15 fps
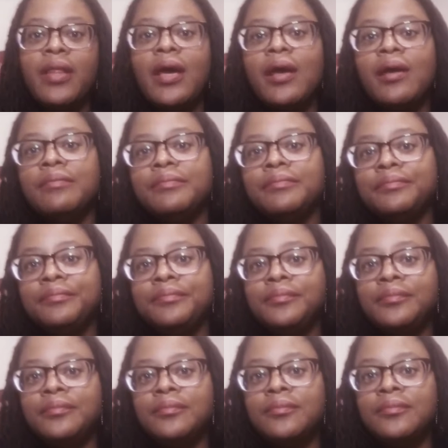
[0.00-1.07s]
that.
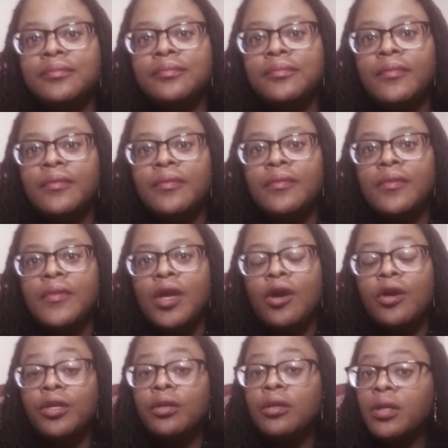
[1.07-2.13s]

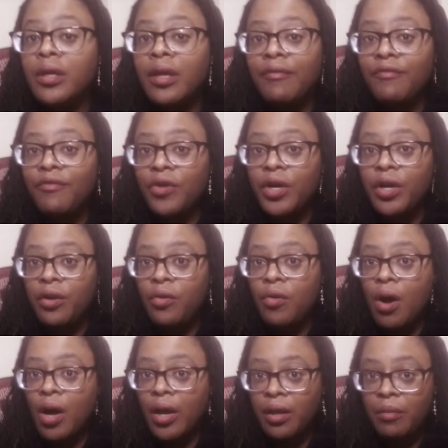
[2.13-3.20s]
Are you looking for a
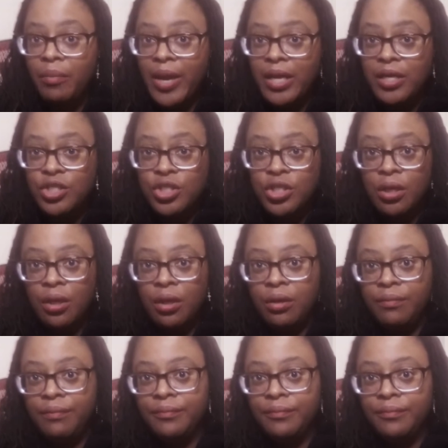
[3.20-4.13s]
new occupation?